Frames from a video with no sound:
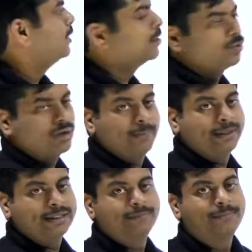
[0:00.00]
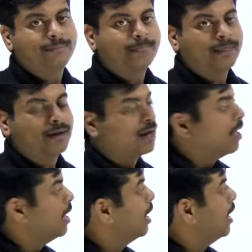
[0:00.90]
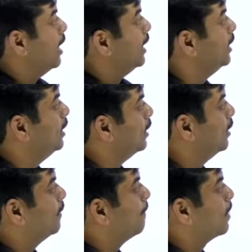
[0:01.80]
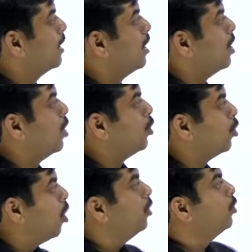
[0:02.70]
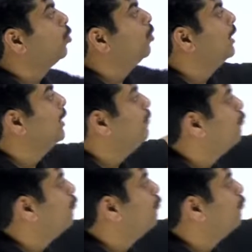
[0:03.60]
these two. What happened? Here, not only